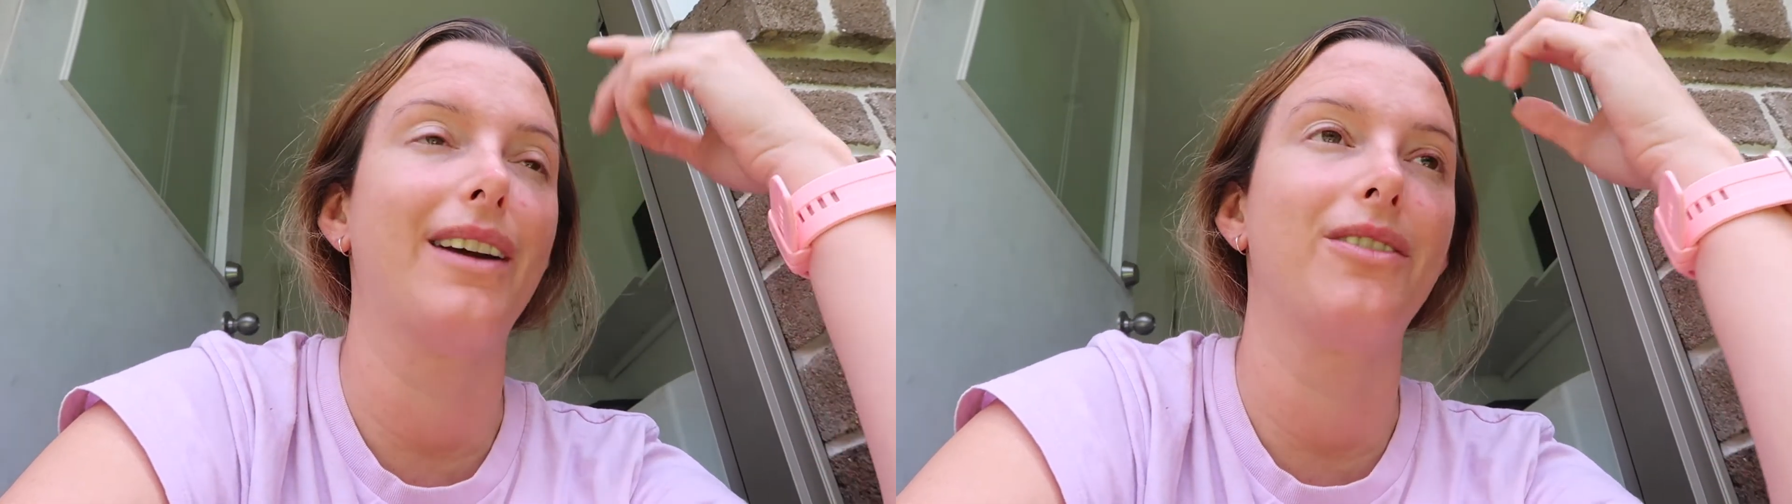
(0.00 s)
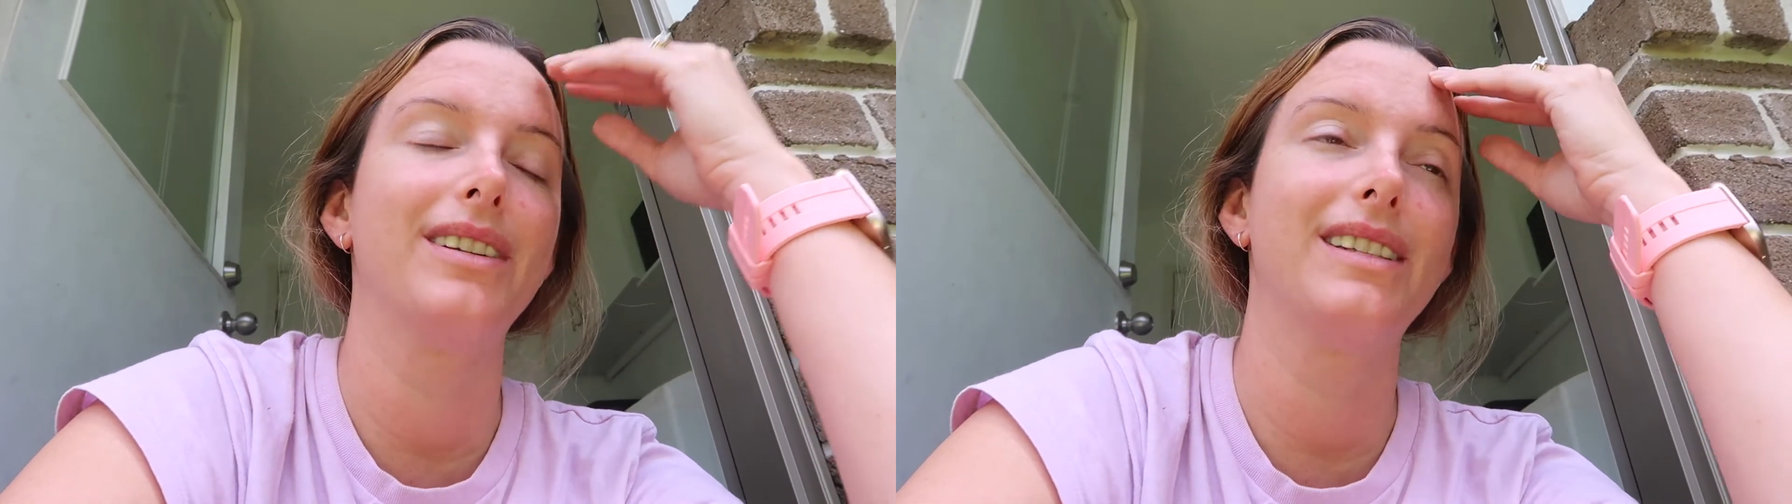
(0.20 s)

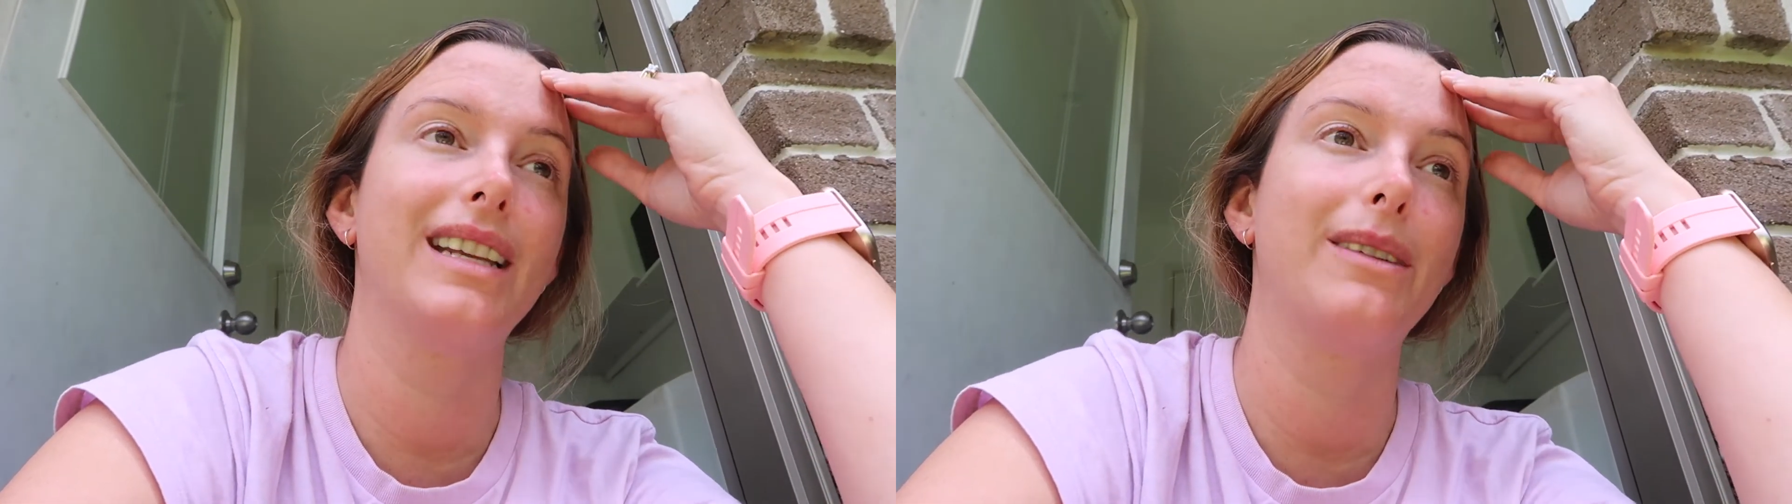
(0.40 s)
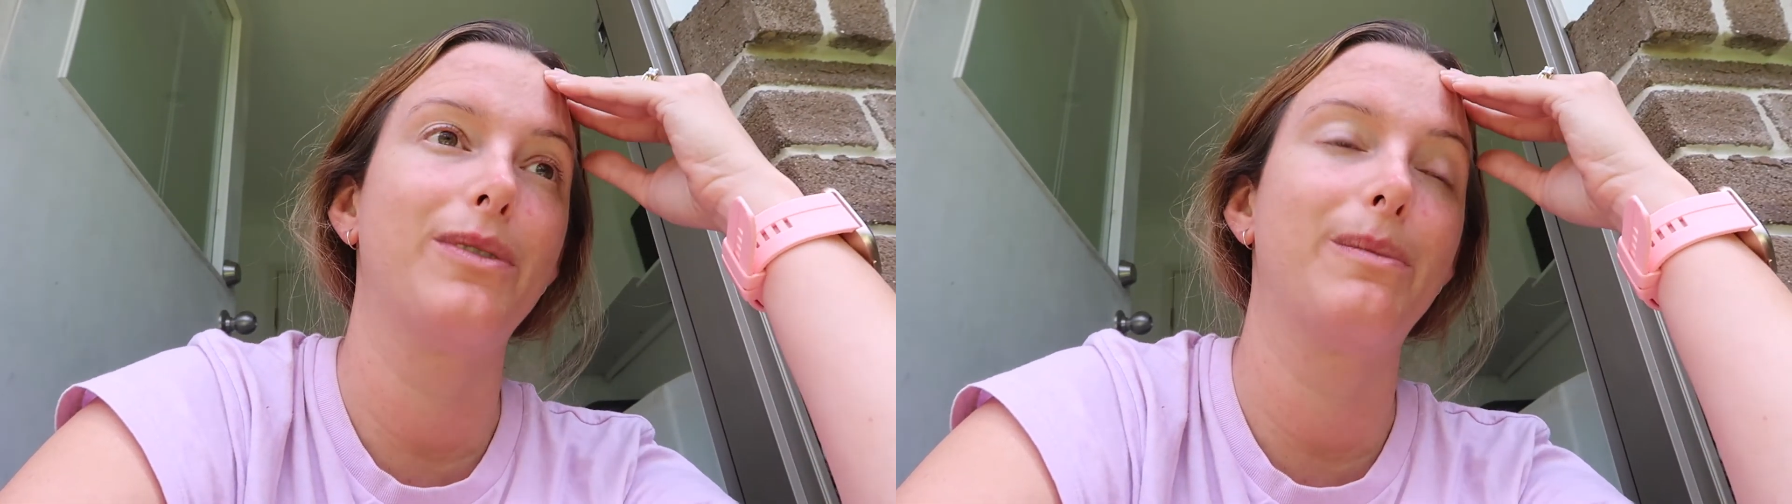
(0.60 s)
I
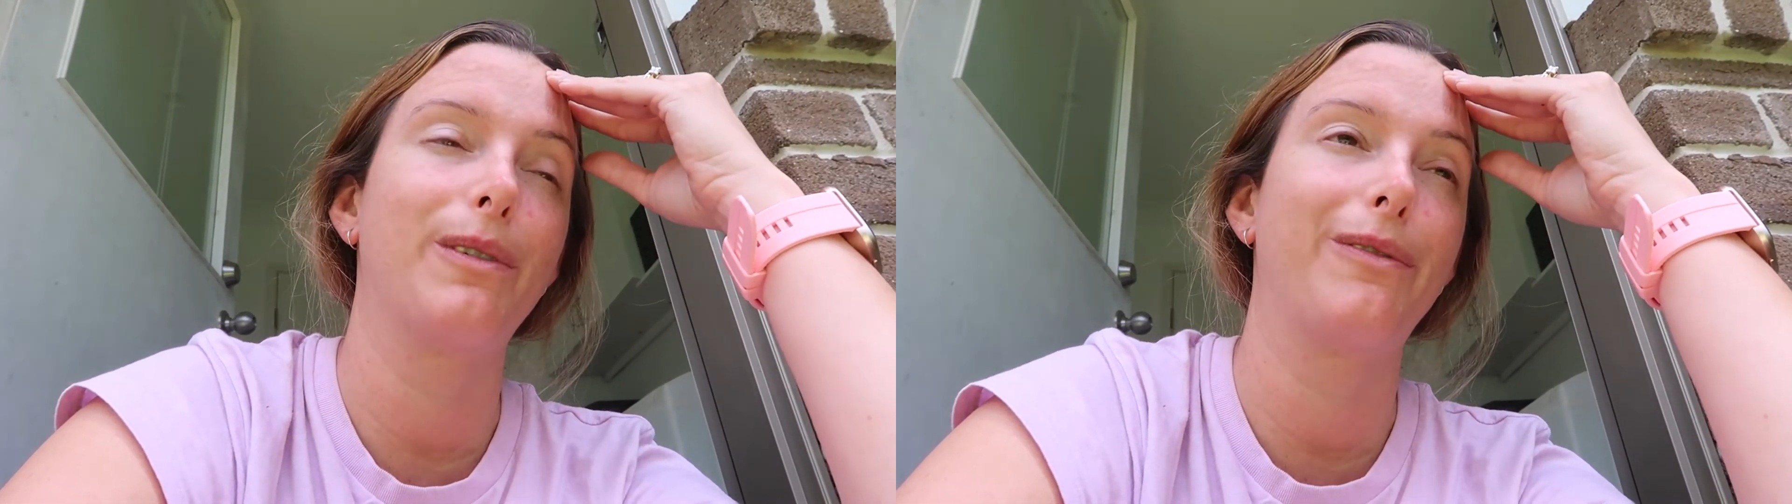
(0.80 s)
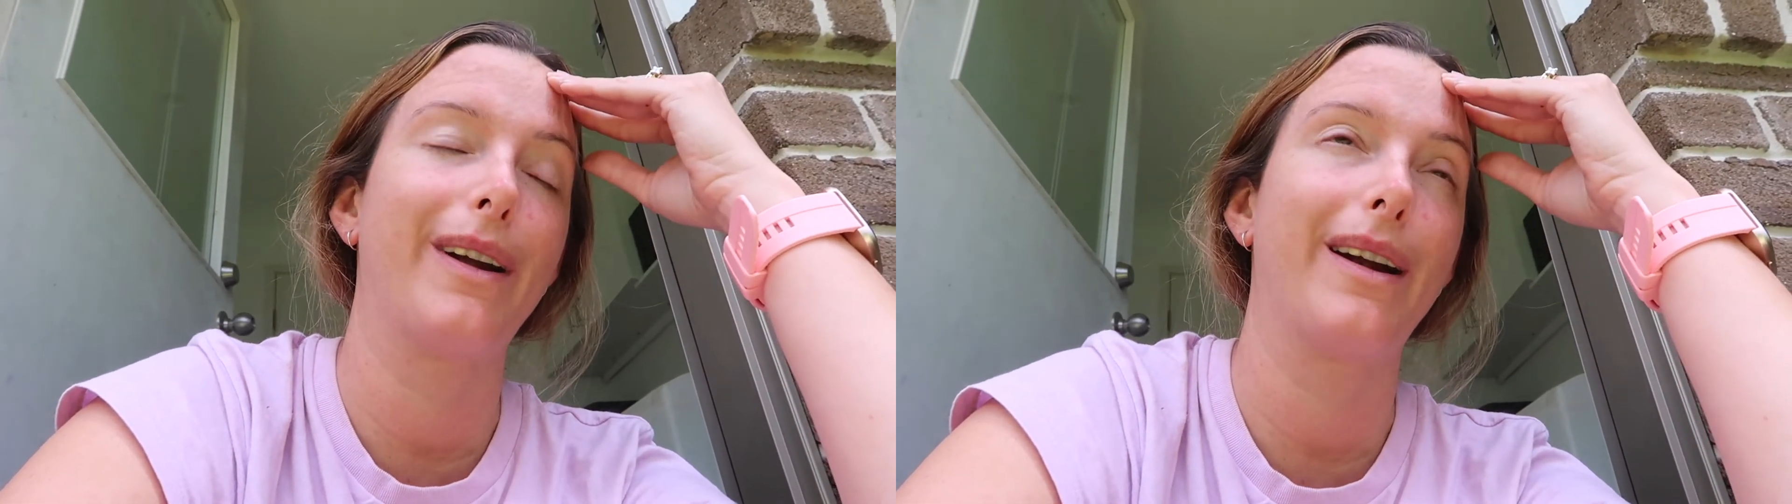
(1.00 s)
honestly would
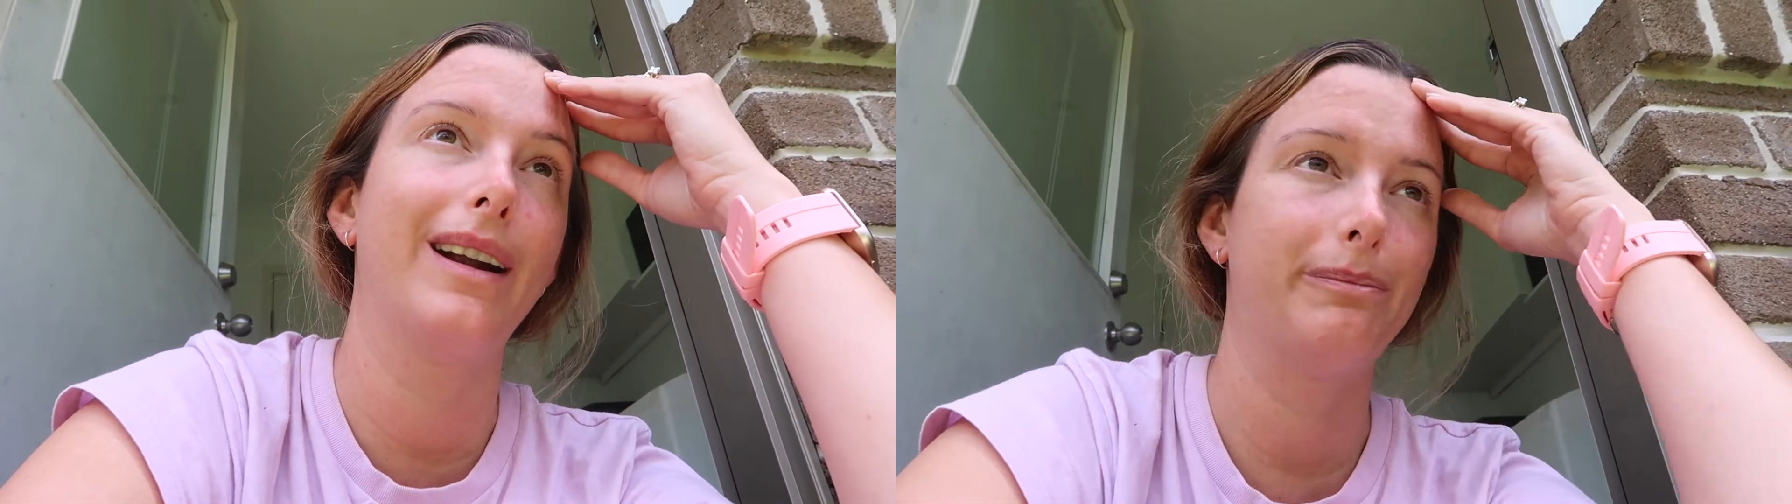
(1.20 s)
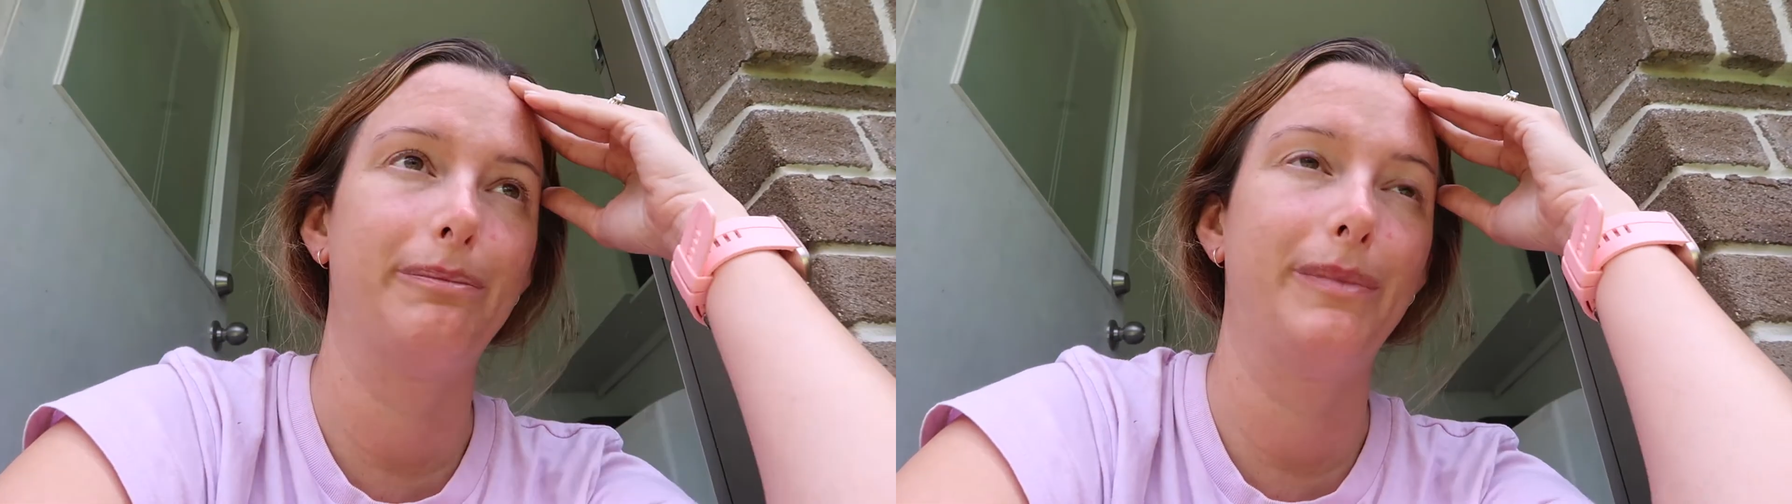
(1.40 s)
prefer it